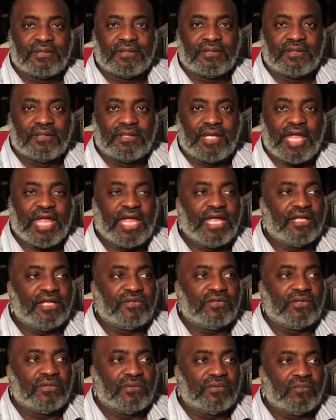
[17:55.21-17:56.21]
and
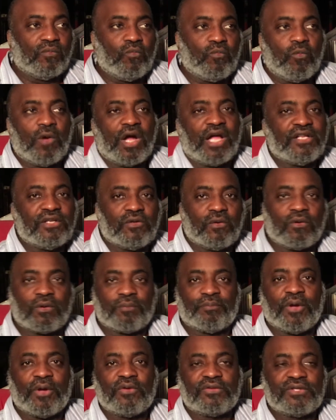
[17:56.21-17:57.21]
one or
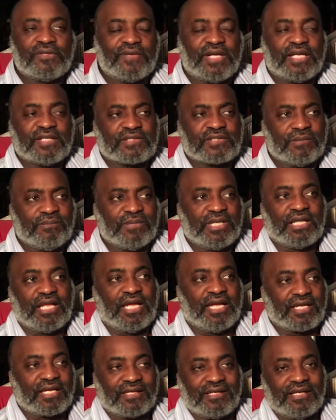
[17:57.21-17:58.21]
both of us can be
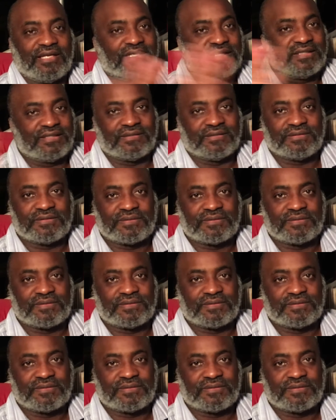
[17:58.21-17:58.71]
like, I'm